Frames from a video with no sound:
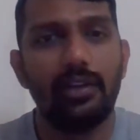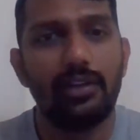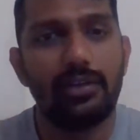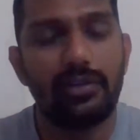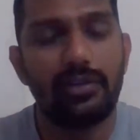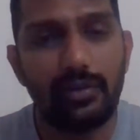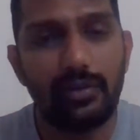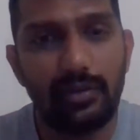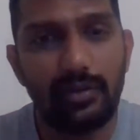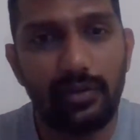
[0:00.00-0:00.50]

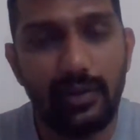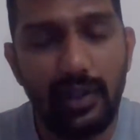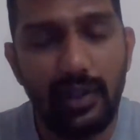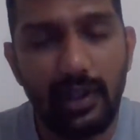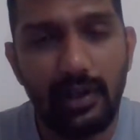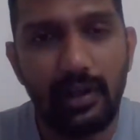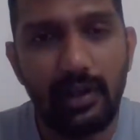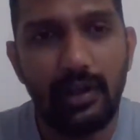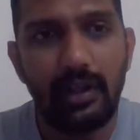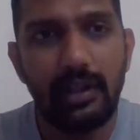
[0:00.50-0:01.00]
So
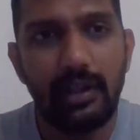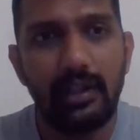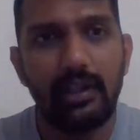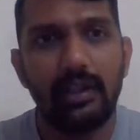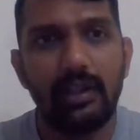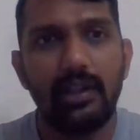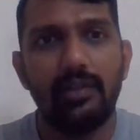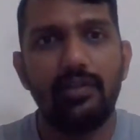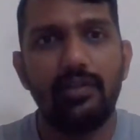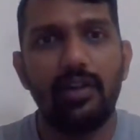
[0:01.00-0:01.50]
then
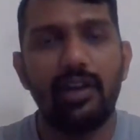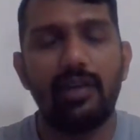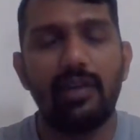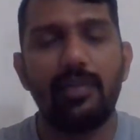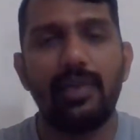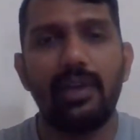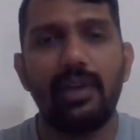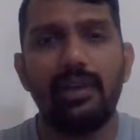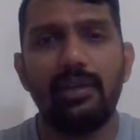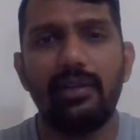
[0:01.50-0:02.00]
what
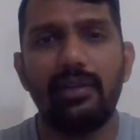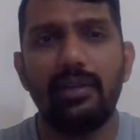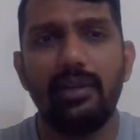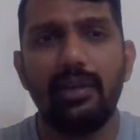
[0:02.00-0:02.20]
happened?